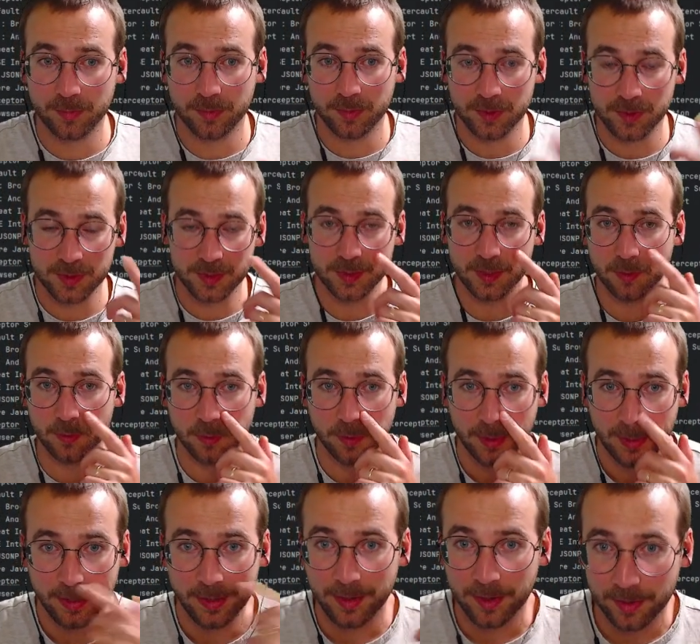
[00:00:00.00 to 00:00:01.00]
So
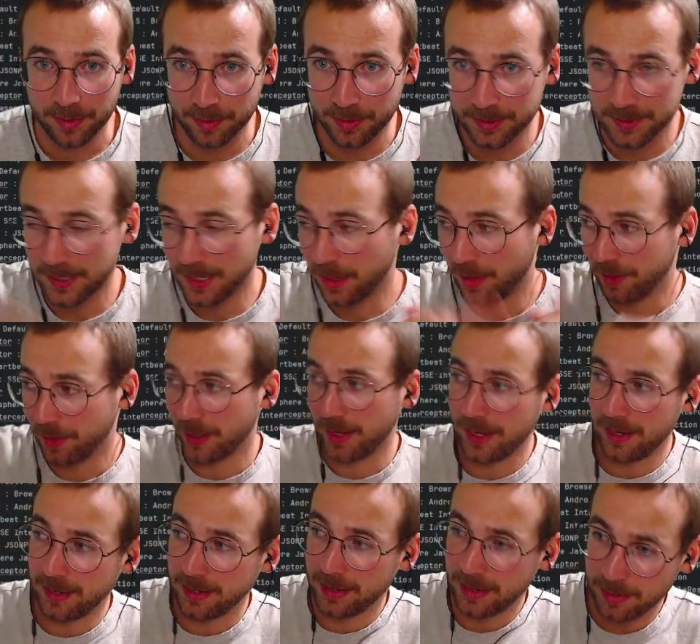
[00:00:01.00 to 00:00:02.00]
this other
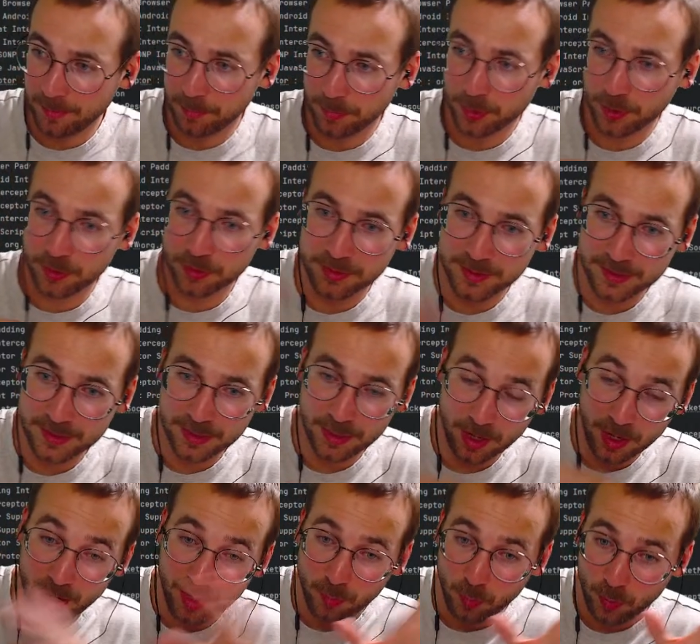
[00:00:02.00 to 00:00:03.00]
LLM could see,
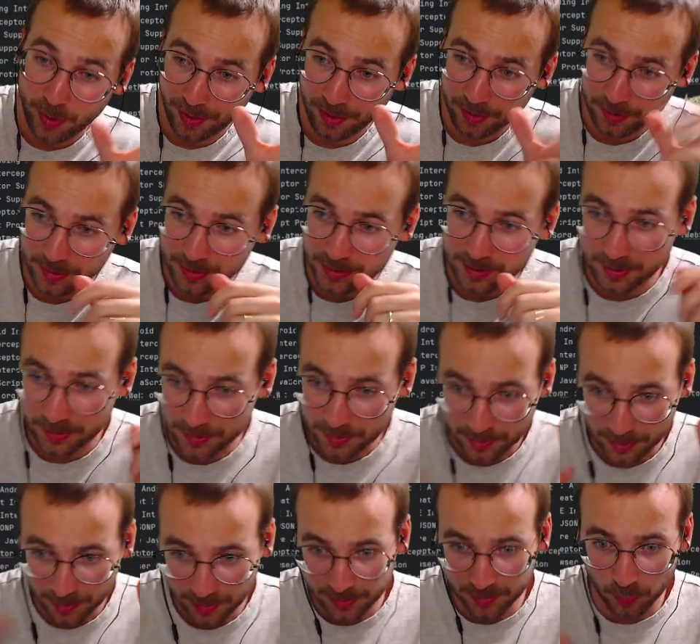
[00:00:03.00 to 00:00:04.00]
oh well,
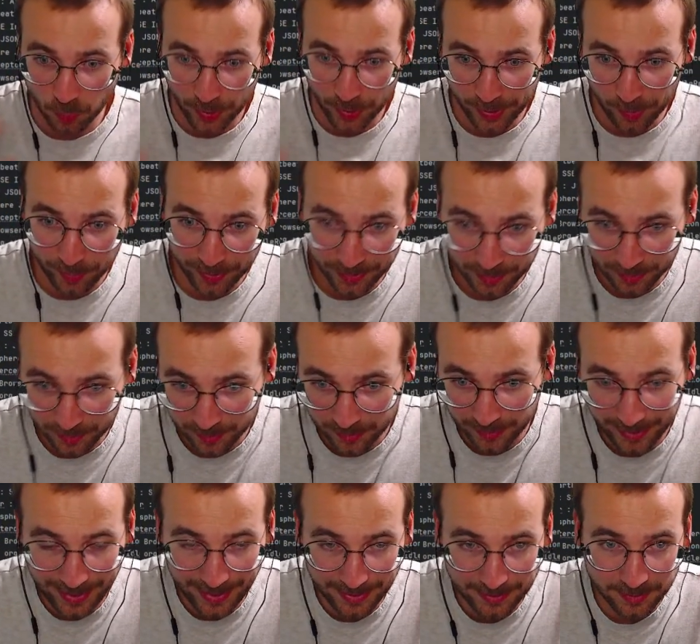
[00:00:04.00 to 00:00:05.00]
he's wearing a
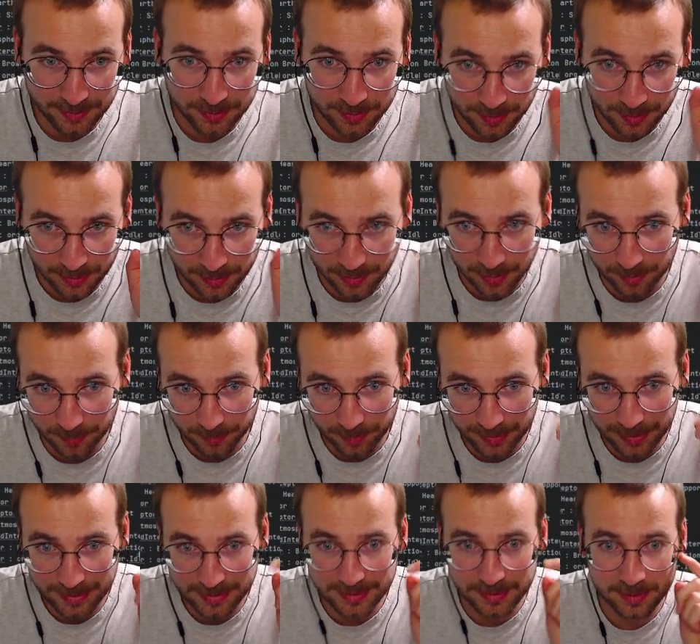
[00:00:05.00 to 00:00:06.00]
hat.
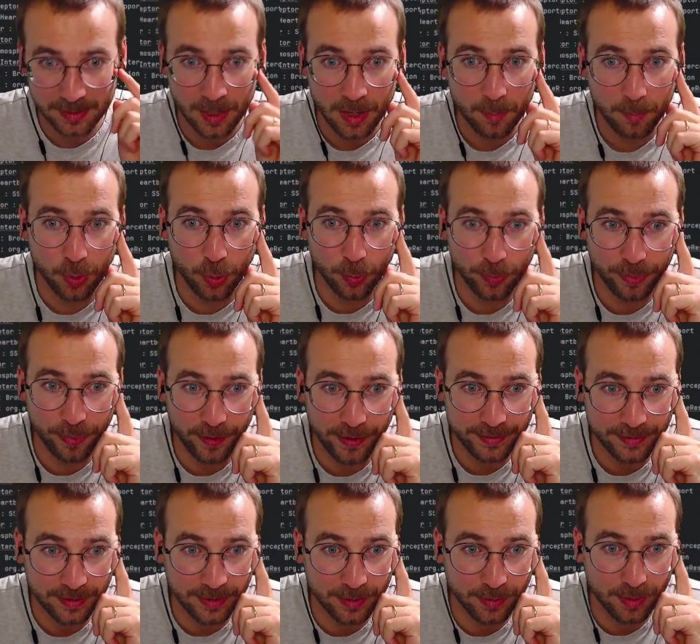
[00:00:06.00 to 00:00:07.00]
Let's put
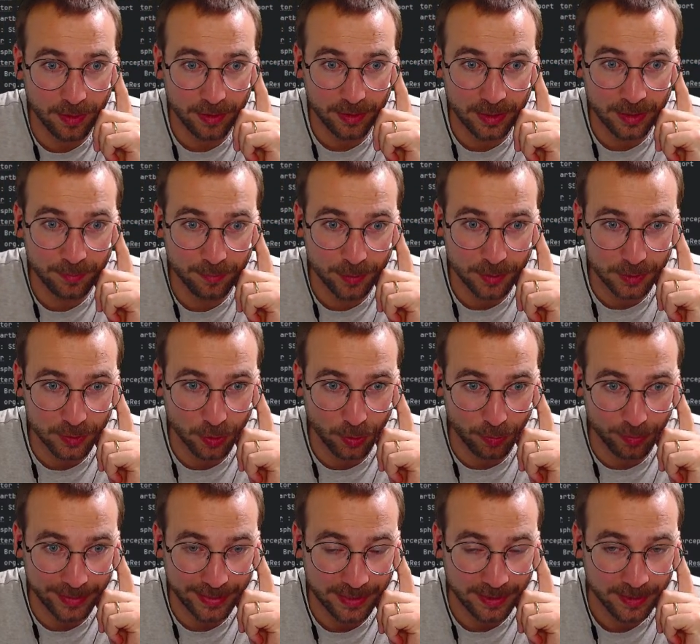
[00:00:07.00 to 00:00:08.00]
that in the
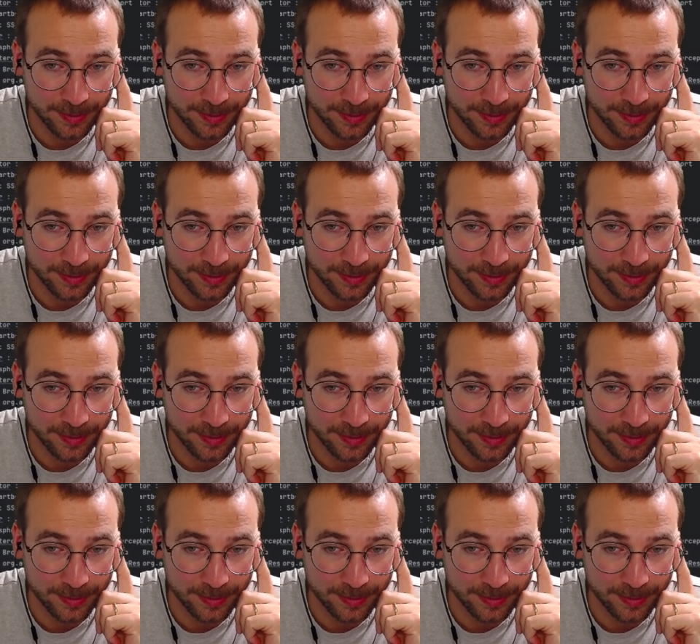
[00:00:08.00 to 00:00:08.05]
inventory.